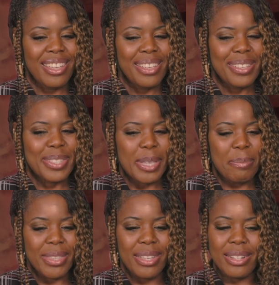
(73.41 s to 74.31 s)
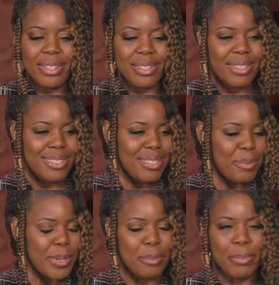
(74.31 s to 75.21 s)
something
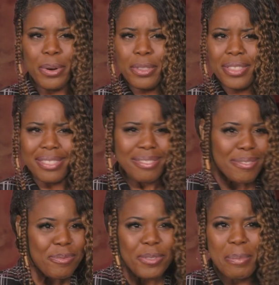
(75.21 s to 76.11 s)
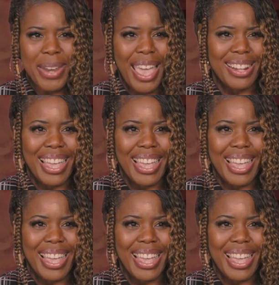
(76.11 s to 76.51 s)
was birthing from that.